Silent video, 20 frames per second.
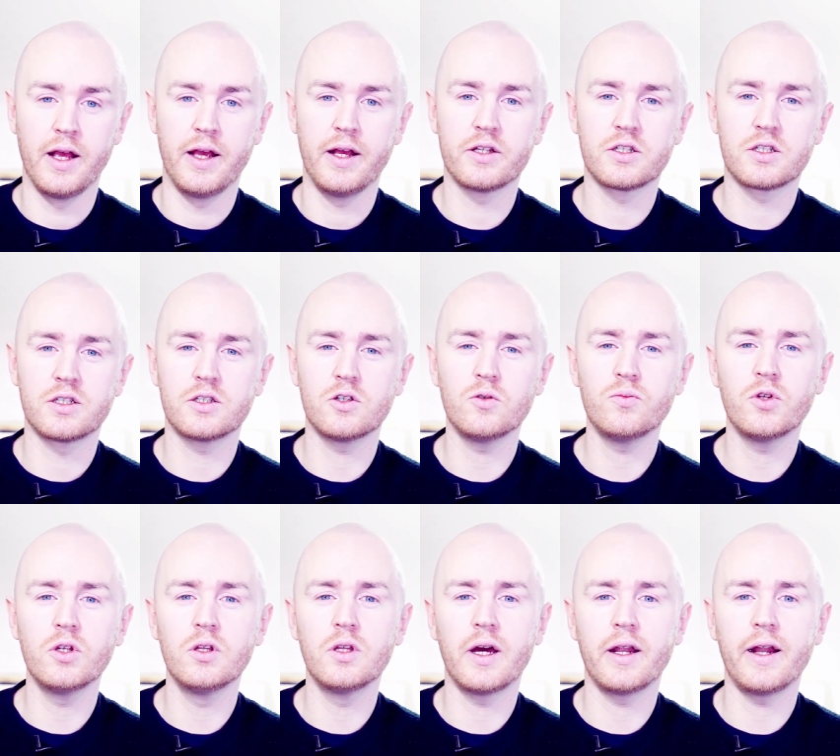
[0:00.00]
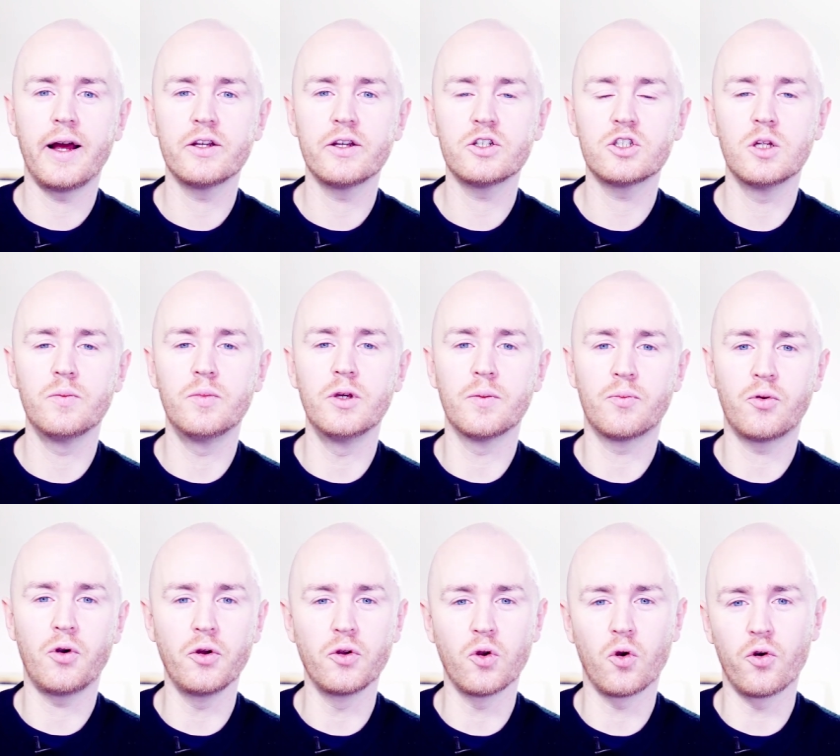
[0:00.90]
It's something that has to be a
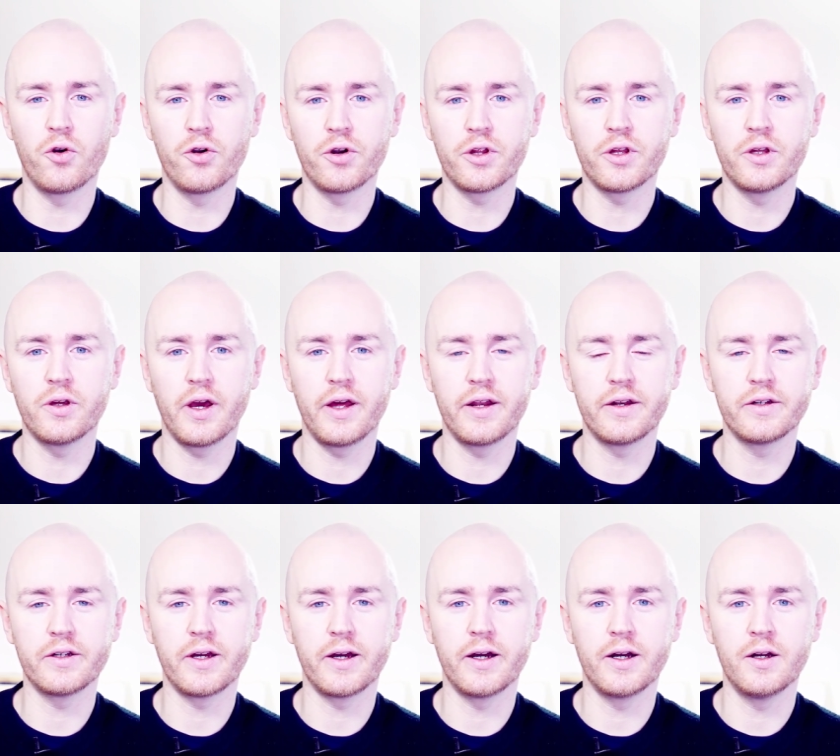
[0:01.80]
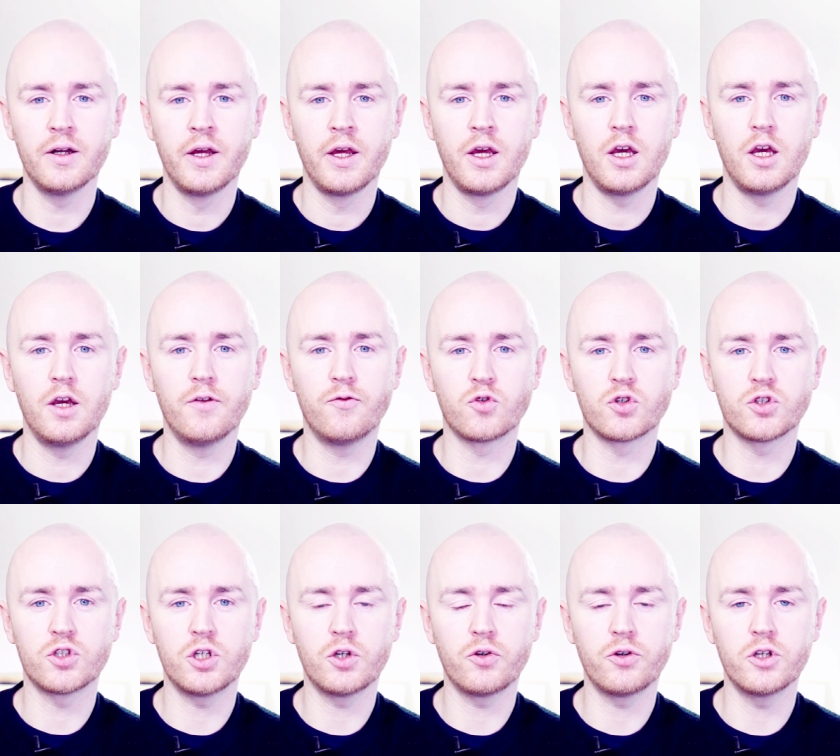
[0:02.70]
priority, and if we're
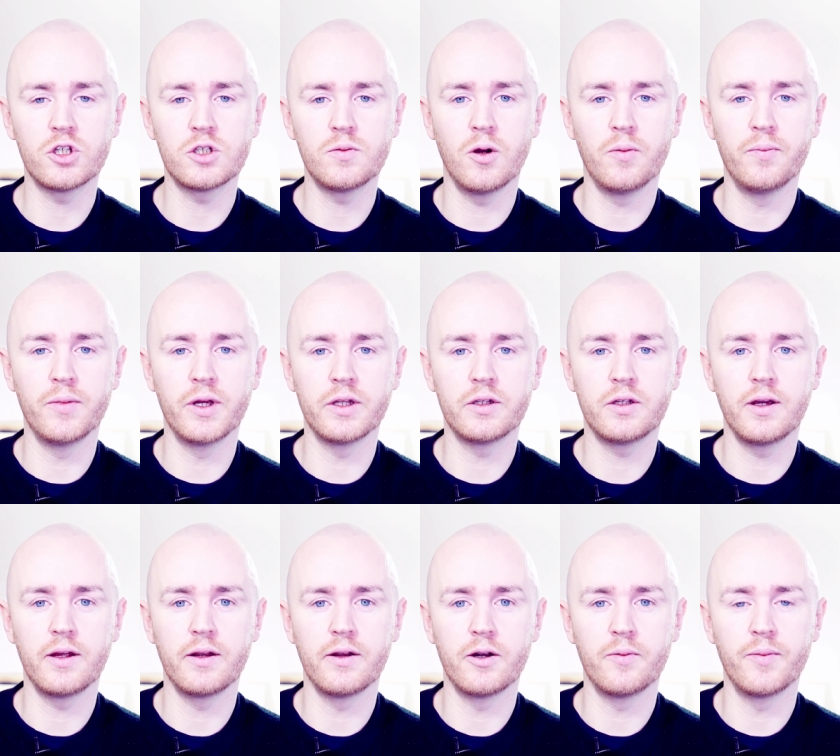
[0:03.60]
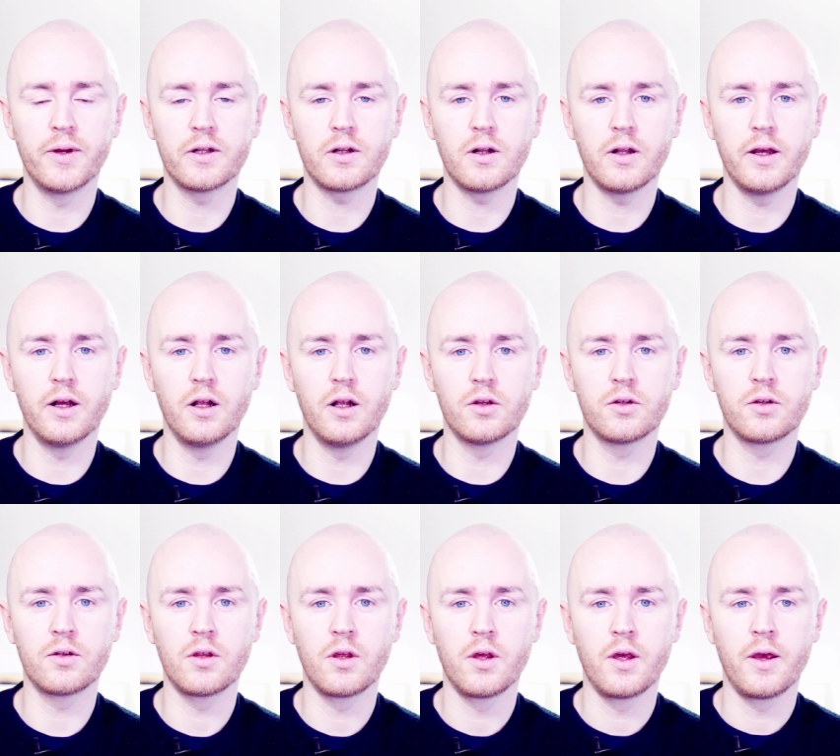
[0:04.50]
serious about maintaining our mental health,
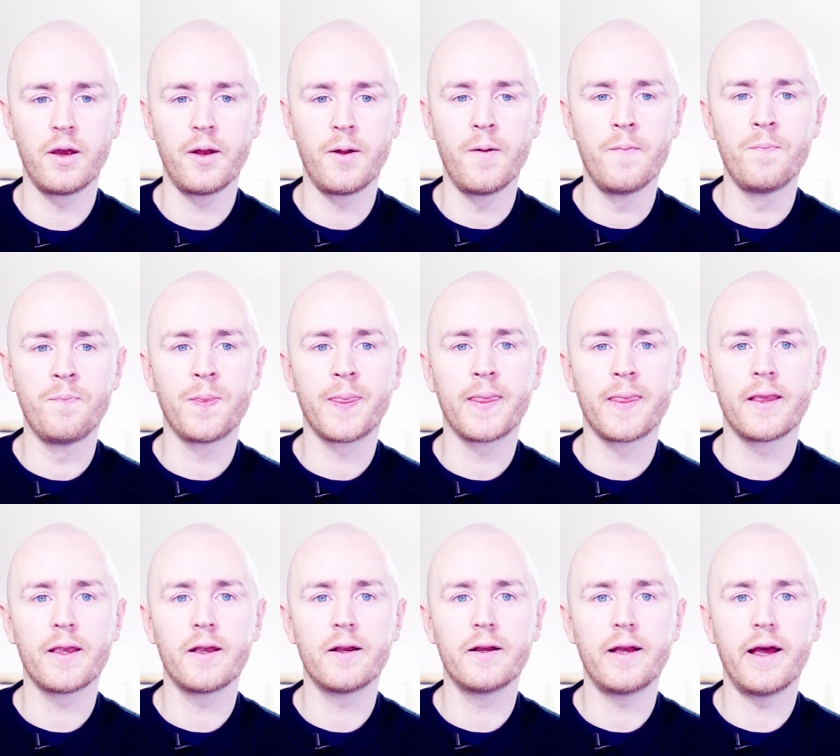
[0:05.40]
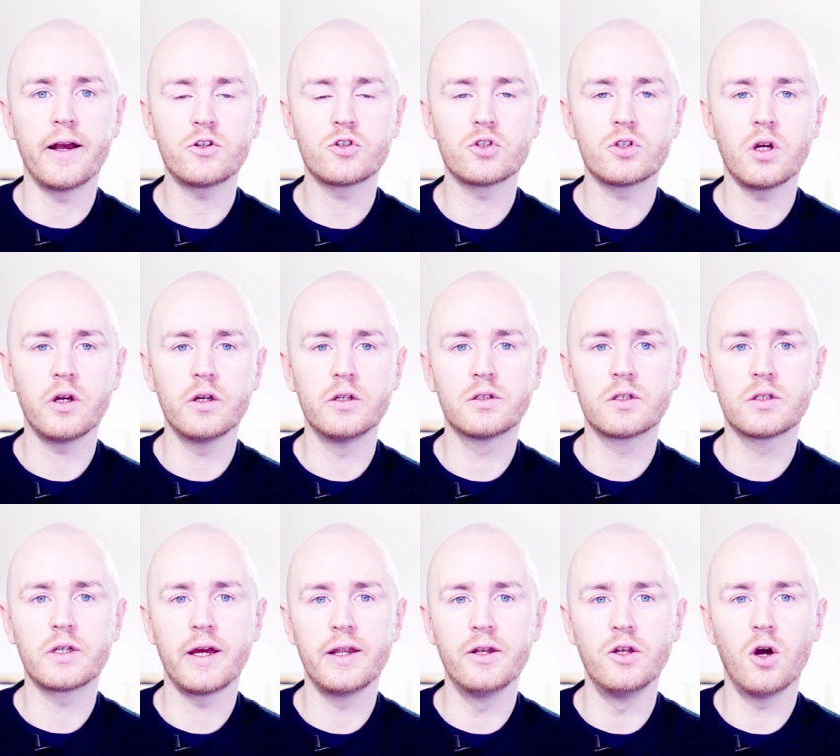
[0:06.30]
exercise
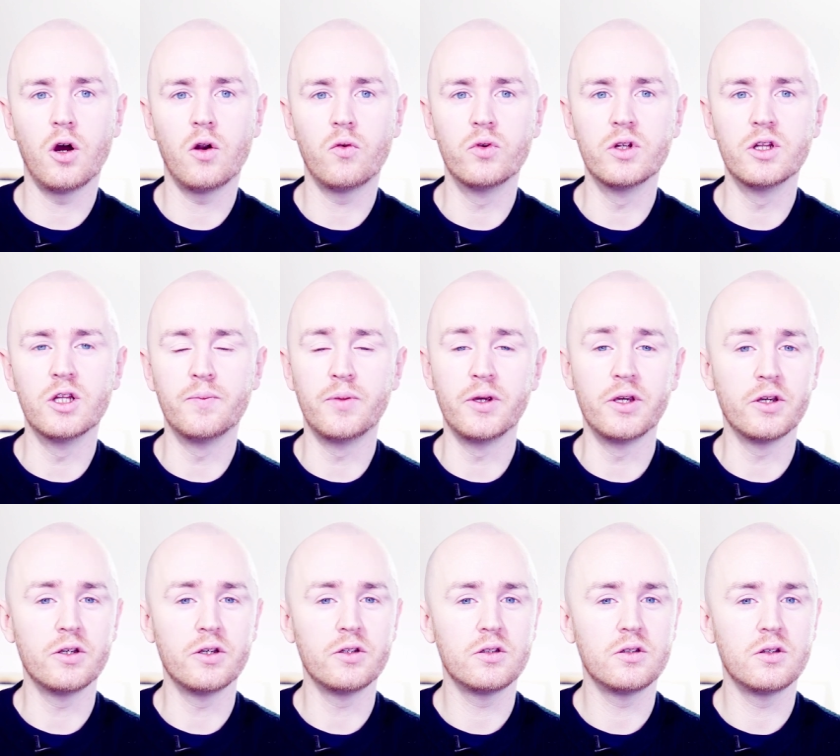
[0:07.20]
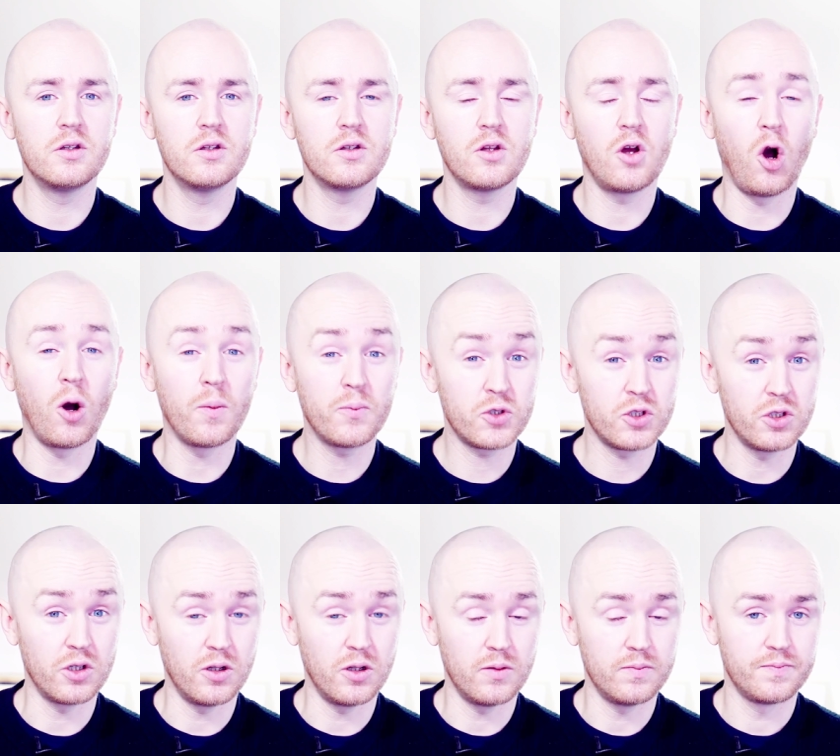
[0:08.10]
cannot really be
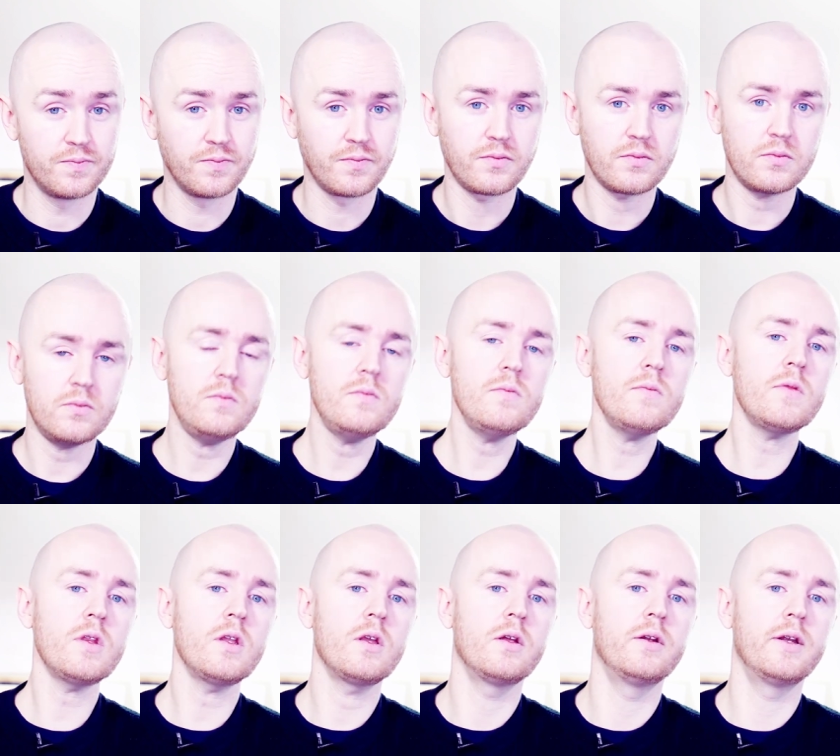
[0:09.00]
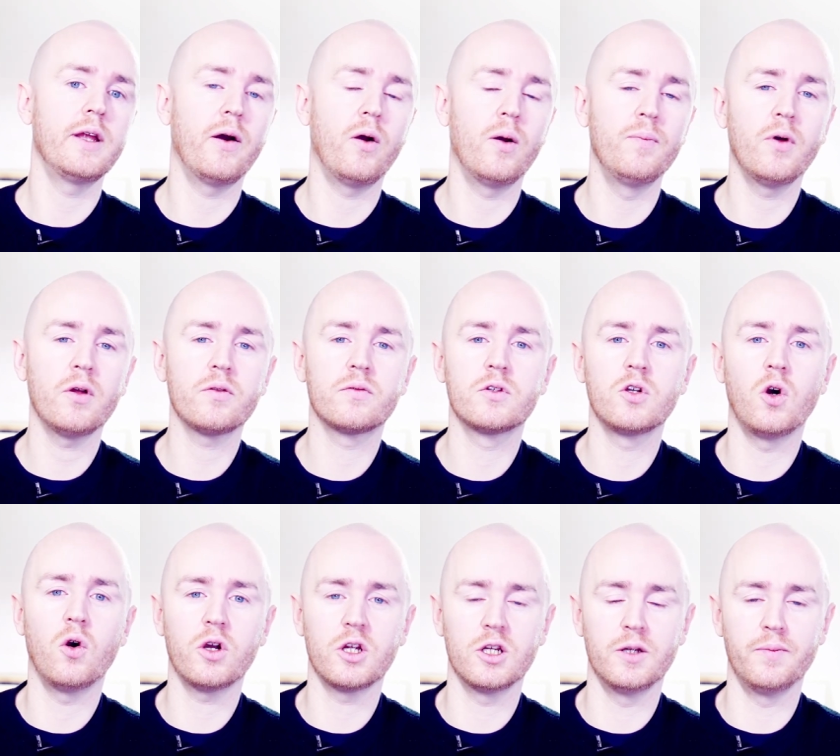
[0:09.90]
optional. Now, I'm not
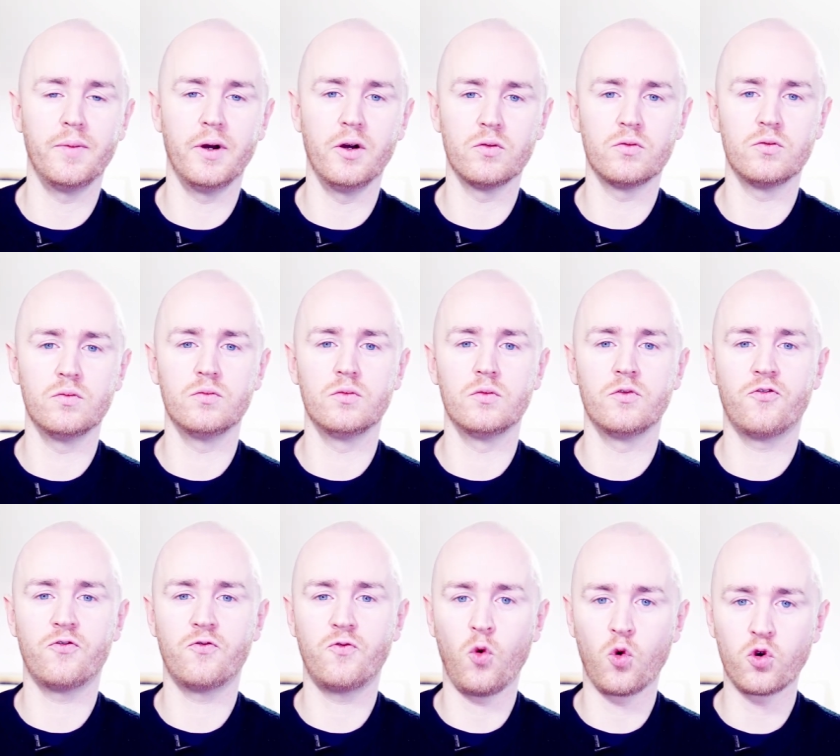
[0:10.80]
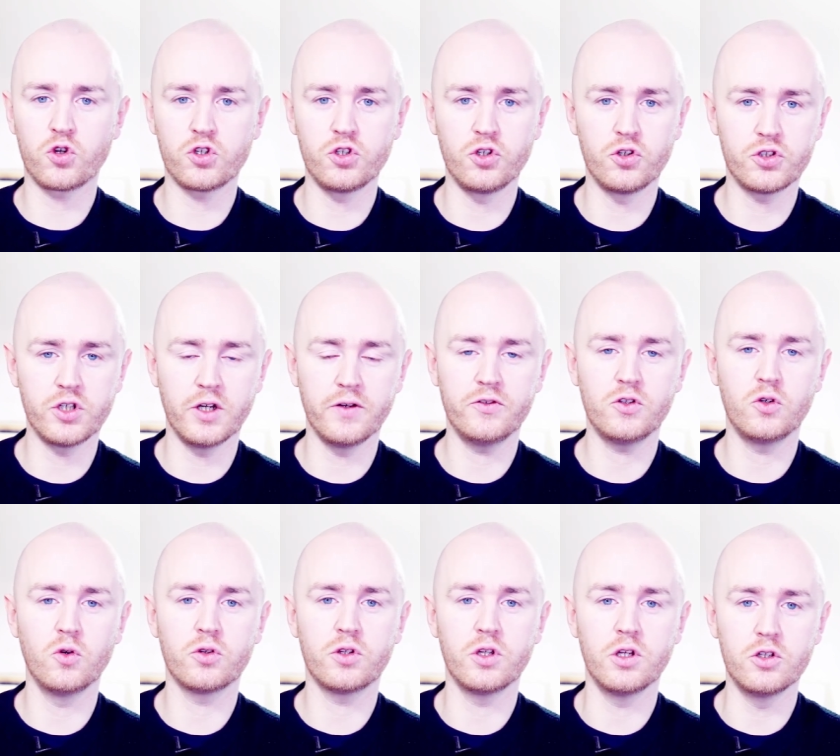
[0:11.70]
talking about forcing yourself to
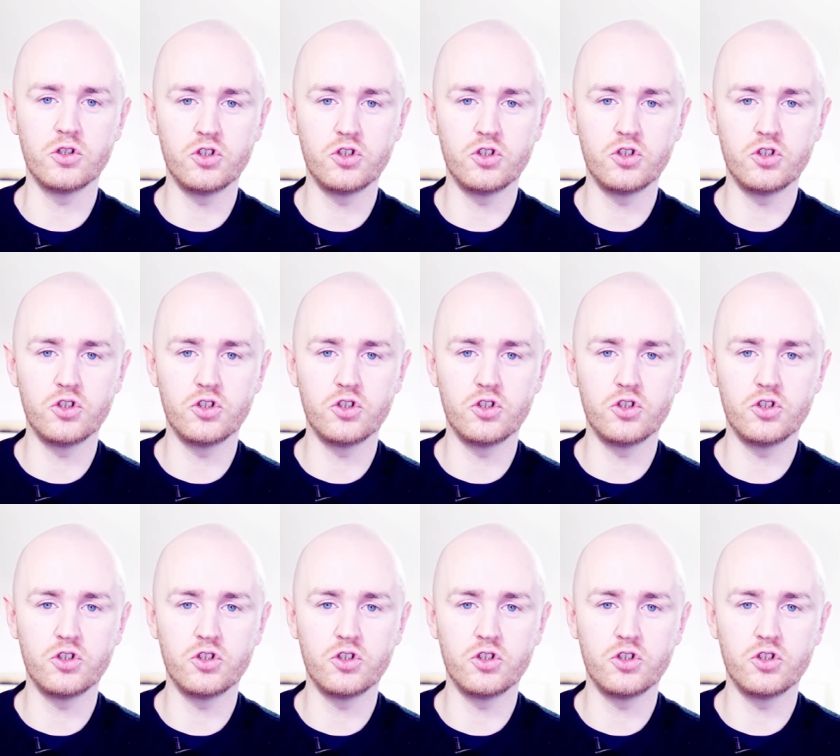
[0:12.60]
go to the